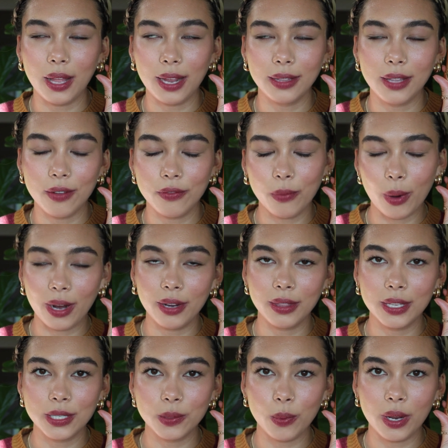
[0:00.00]
I love
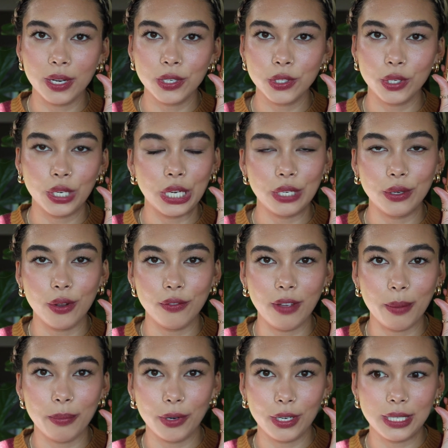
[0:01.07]
wearing this one during
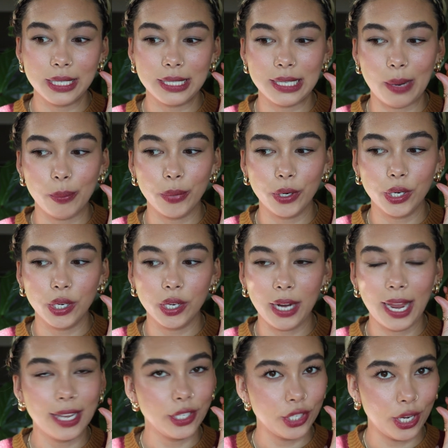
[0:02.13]
November and December
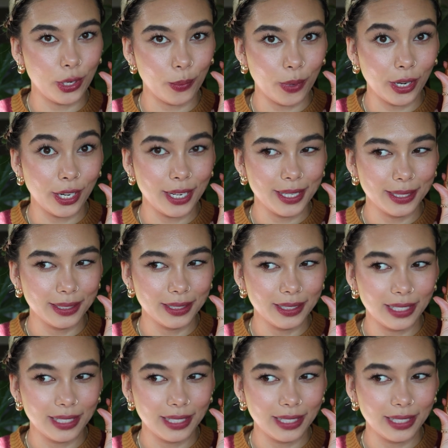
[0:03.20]
and January.